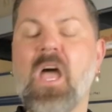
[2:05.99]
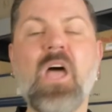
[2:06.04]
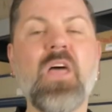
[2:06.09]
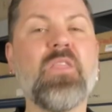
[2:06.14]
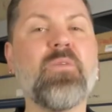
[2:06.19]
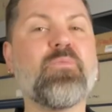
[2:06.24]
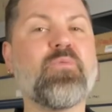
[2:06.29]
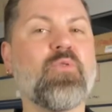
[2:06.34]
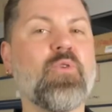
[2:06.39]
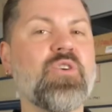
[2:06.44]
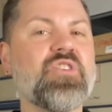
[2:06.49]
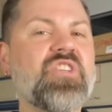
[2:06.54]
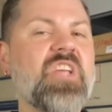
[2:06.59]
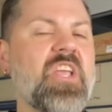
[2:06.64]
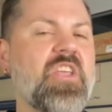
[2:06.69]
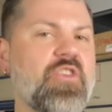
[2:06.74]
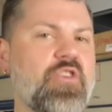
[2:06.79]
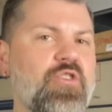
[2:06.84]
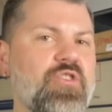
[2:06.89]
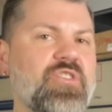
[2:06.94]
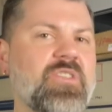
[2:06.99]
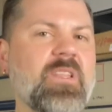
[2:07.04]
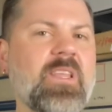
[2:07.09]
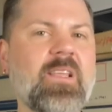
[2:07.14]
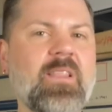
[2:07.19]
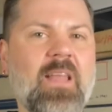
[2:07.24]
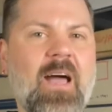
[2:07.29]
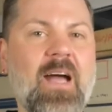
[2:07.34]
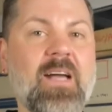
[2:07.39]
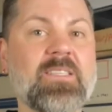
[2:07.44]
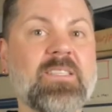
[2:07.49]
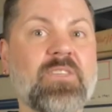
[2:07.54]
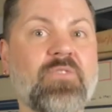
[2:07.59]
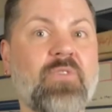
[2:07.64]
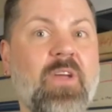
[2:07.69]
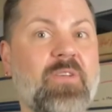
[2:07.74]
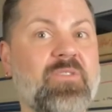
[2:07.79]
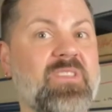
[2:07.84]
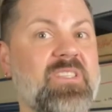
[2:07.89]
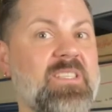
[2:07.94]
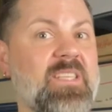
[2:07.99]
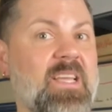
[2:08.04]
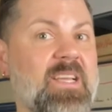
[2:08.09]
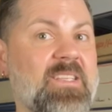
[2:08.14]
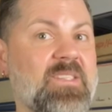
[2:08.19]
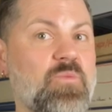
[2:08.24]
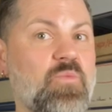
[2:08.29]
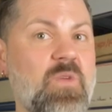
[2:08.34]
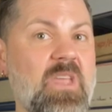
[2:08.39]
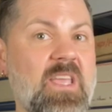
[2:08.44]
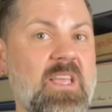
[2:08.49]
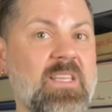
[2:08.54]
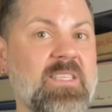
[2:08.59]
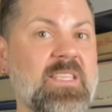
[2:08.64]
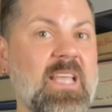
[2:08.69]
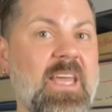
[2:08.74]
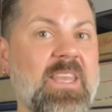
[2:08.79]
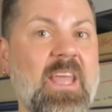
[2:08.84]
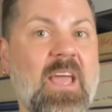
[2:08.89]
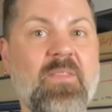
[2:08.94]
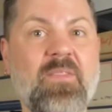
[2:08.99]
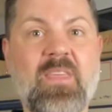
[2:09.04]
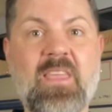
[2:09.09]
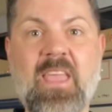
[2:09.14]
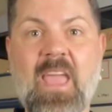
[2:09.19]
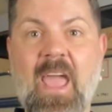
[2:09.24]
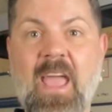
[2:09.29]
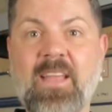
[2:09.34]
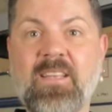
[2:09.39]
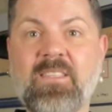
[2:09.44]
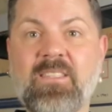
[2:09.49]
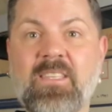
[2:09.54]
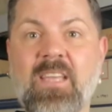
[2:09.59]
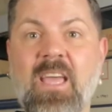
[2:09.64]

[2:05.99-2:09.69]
The project usually lasts around six weeks, and at the end,